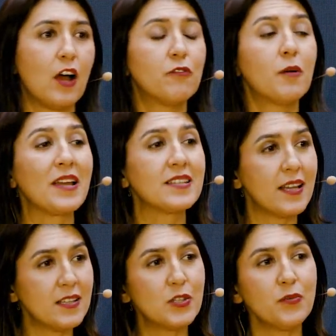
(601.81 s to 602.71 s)
From
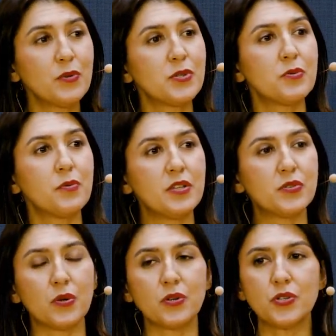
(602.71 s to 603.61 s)
extensive user
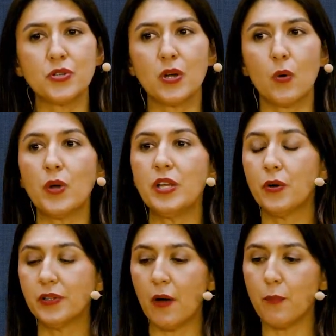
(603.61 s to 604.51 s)
research, we
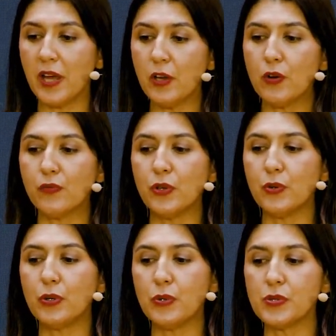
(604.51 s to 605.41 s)
know that many of you
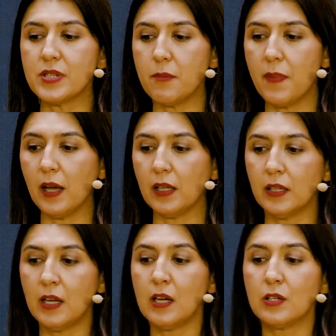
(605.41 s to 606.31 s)
use DeepL
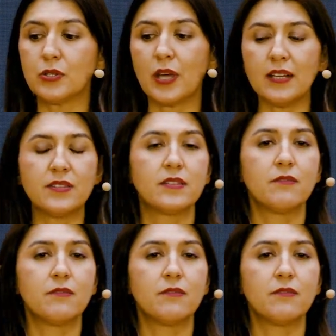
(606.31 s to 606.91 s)
to get